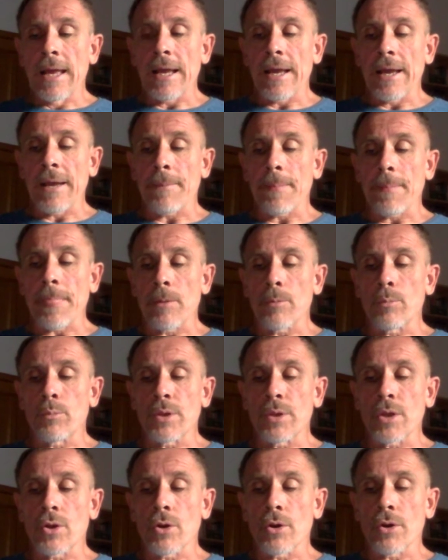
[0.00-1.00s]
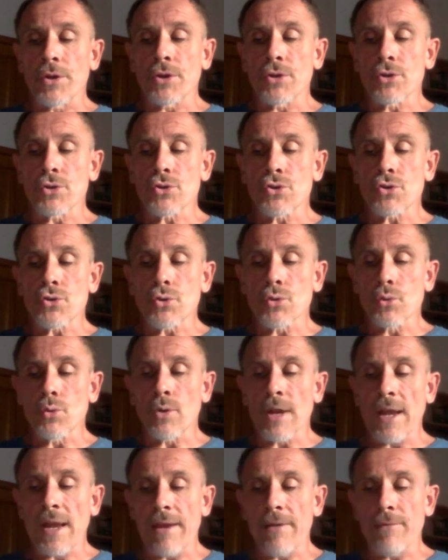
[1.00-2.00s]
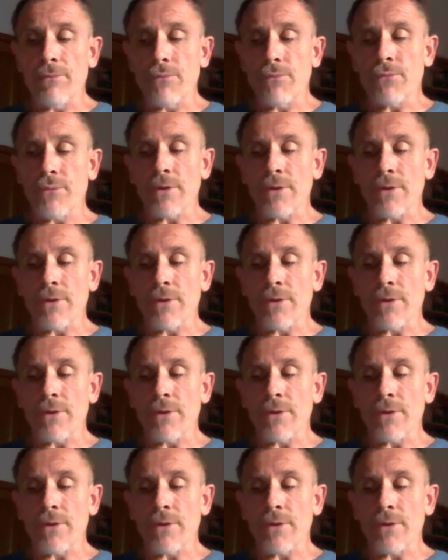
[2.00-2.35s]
We're going to have